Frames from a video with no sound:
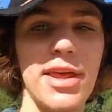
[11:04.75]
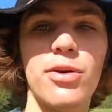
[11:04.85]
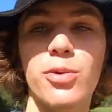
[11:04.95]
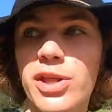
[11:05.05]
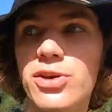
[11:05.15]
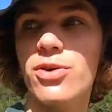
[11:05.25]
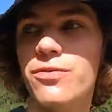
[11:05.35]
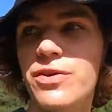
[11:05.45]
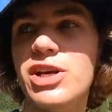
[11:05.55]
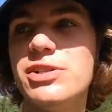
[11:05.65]
They're a really
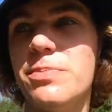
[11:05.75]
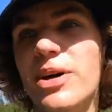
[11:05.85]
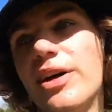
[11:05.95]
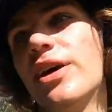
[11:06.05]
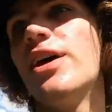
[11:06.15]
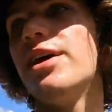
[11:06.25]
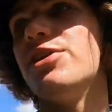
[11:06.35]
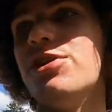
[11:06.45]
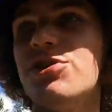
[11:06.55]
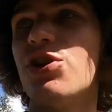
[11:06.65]
cool fish, but
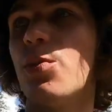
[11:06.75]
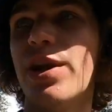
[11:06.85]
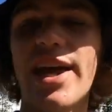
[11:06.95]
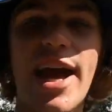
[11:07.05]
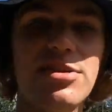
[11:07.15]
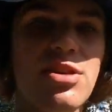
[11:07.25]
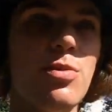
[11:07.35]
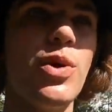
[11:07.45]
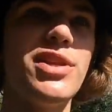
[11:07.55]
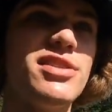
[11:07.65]
you just don't want to catch
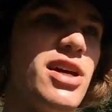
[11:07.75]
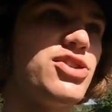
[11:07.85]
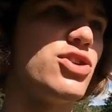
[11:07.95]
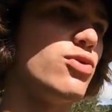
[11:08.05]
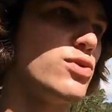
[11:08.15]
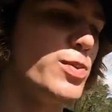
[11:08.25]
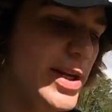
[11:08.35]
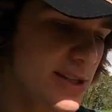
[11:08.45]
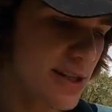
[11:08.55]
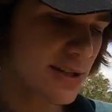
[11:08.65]
them when they're such a cool
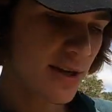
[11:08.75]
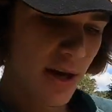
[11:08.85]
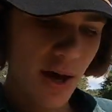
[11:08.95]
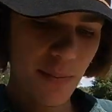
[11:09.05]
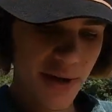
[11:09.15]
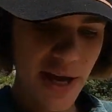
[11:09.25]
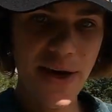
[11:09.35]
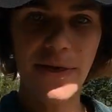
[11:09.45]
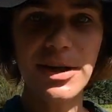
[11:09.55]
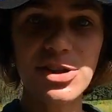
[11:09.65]
species. But
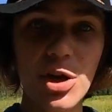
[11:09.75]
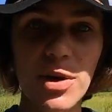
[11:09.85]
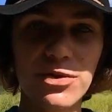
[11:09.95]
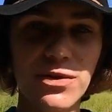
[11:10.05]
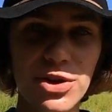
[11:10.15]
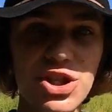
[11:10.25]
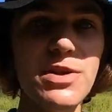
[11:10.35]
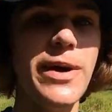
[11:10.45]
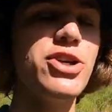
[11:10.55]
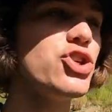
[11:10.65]
yeah, thank you so much for
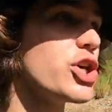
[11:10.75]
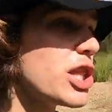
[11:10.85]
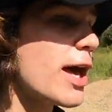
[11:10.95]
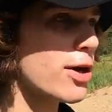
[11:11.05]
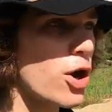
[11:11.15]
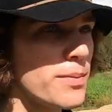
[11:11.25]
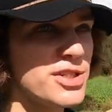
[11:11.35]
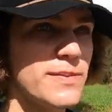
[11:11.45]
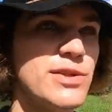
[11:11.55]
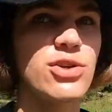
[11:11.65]
watching. Make sure you like,
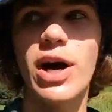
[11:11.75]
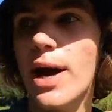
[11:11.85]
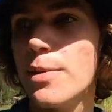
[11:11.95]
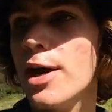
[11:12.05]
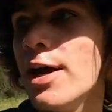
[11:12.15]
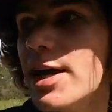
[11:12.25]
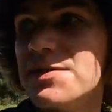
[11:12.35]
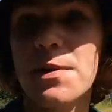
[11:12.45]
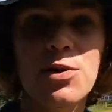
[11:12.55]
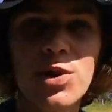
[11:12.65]
comment, subscribe.
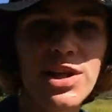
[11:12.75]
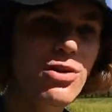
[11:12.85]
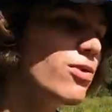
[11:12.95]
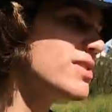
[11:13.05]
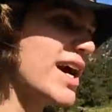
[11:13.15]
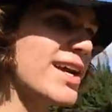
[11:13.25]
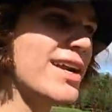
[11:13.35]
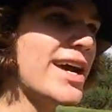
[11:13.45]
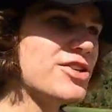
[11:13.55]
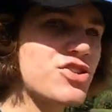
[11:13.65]
It's been a really cool day
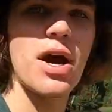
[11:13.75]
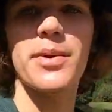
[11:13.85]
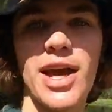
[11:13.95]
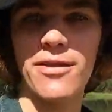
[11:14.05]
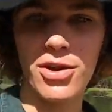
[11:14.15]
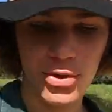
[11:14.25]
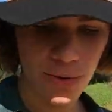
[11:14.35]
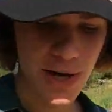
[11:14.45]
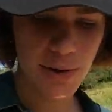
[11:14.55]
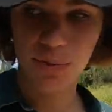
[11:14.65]
today, just coming out the
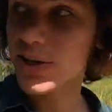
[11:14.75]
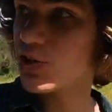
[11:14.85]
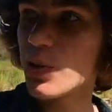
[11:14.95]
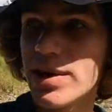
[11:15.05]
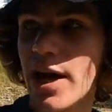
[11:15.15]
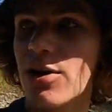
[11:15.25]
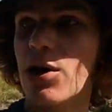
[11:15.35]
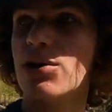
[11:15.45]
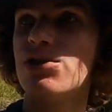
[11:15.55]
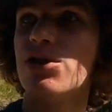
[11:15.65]
creek, rescuing that
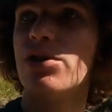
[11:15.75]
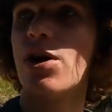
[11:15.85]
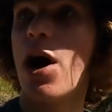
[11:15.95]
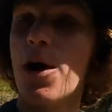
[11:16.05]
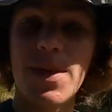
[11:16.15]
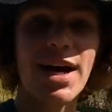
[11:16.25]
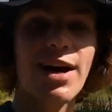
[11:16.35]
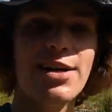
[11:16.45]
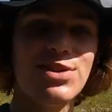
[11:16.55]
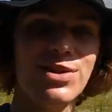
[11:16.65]
cockatoo. I hope that
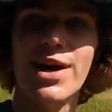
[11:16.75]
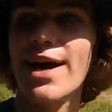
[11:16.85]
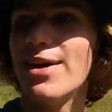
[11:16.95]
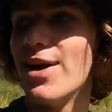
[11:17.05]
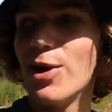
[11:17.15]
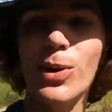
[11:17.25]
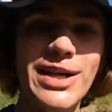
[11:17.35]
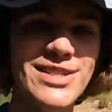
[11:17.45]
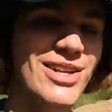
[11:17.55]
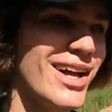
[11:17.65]
guy's all right.
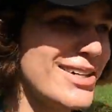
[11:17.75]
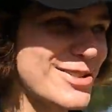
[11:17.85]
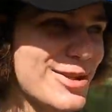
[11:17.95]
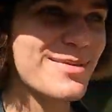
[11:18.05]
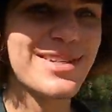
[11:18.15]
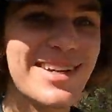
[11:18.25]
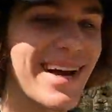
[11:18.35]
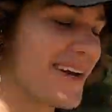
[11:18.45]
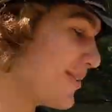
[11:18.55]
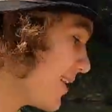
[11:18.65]
Raise a glass to him
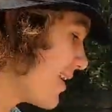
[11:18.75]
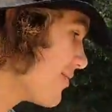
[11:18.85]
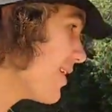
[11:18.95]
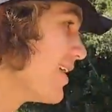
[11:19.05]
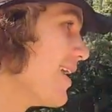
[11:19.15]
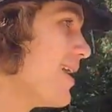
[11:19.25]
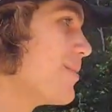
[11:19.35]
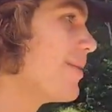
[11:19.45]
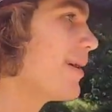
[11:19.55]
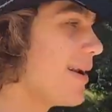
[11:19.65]
tonight or whatever.
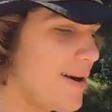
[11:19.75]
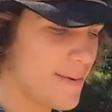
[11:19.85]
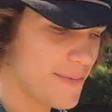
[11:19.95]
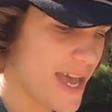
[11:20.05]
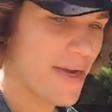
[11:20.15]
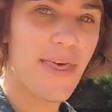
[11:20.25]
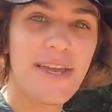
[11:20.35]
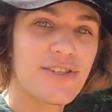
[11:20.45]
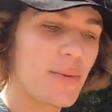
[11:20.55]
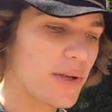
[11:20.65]
But um, yeah,
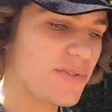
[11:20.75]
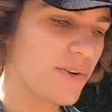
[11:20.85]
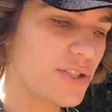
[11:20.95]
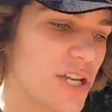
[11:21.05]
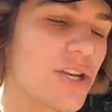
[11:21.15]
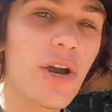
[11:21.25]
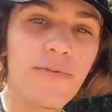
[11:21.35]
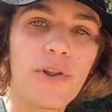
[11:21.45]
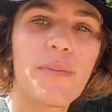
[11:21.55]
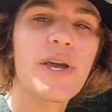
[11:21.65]
thank you so much for watching.
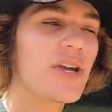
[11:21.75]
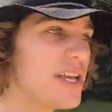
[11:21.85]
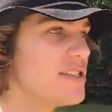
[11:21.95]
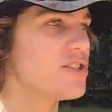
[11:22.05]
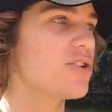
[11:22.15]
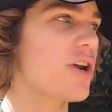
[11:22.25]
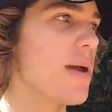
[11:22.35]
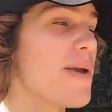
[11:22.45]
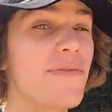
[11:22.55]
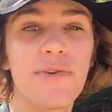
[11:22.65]
Go follow me on
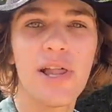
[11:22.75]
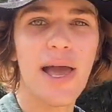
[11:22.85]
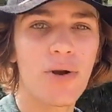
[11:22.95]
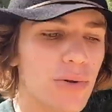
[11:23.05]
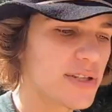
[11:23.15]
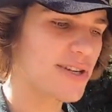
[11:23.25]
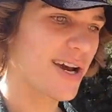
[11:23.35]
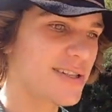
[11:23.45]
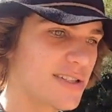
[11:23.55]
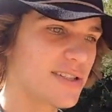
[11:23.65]
Instagram if you like all this
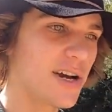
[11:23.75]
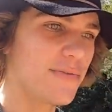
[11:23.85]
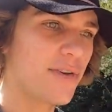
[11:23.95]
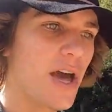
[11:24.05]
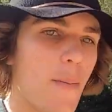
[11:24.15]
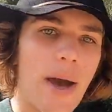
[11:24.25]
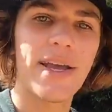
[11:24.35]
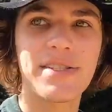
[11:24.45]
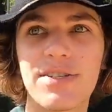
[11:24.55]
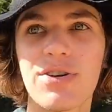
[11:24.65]
kind of stuff.
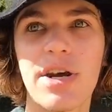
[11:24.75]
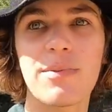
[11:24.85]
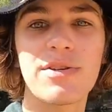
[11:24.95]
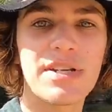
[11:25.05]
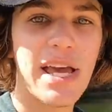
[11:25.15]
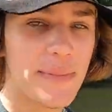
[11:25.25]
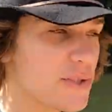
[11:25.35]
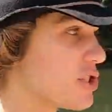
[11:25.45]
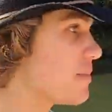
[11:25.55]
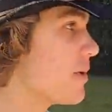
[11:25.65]
My Instagram username
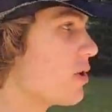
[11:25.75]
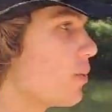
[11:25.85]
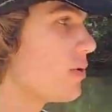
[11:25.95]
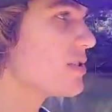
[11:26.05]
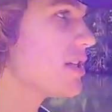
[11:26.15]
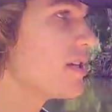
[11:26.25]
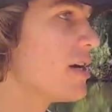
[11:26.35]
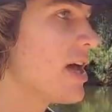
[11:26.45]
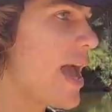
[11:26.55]
is just Miller Wilson.